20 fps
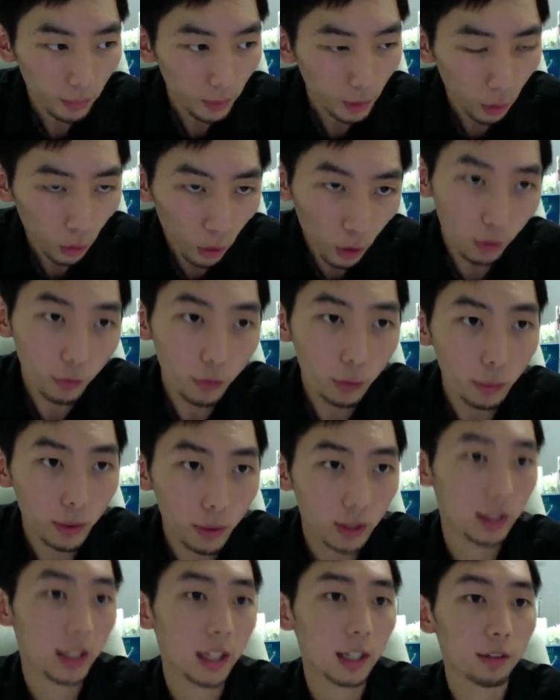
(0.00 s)
Or if you want
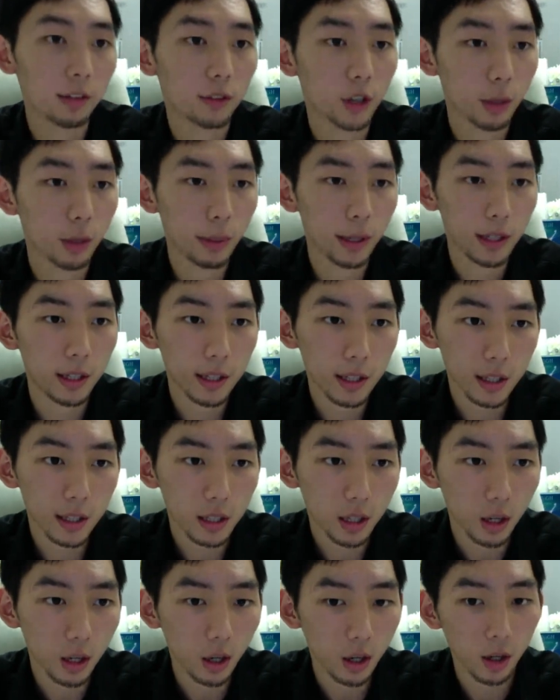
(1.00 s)
to leave
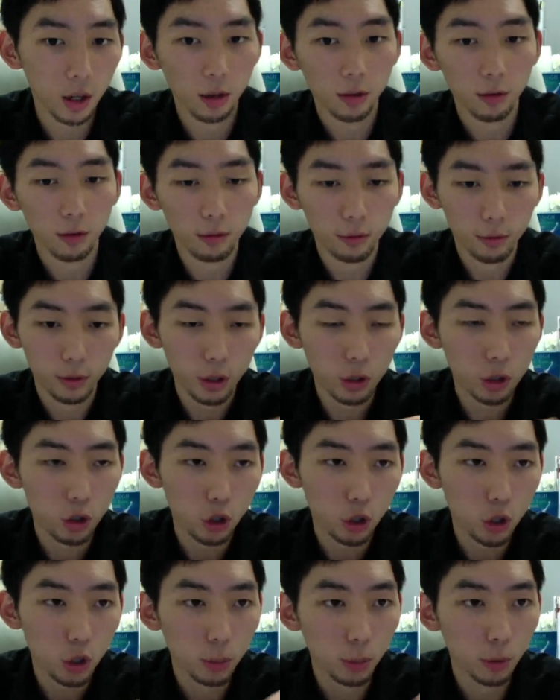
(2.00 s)
comments on
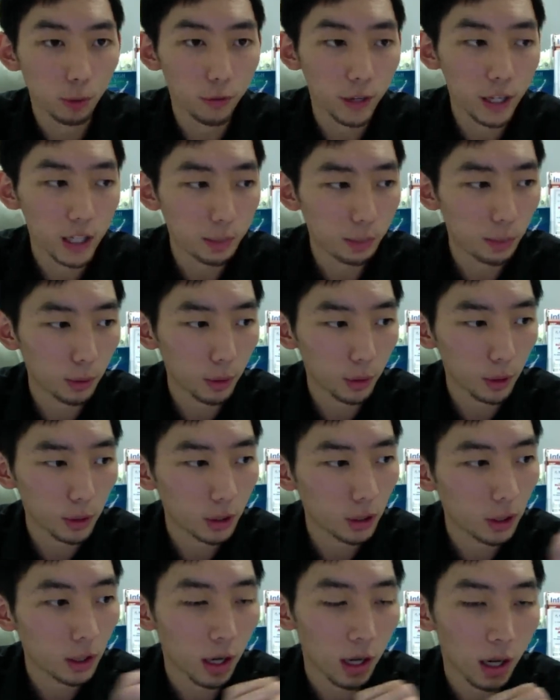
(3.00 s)
YouTube or
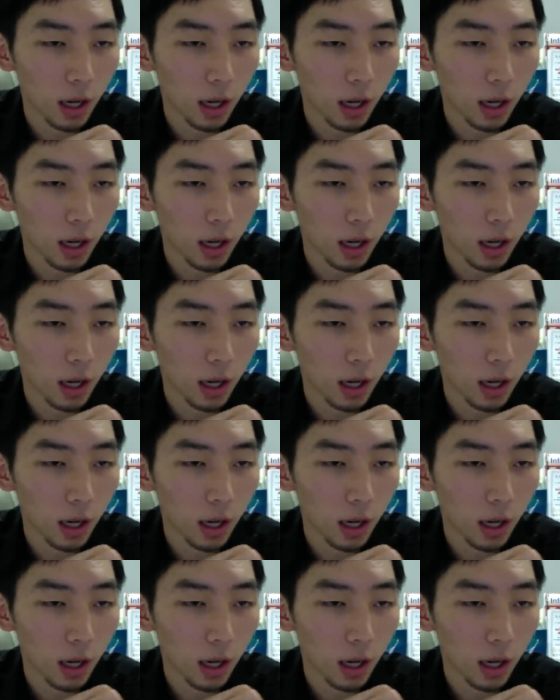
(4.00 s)
Facebook,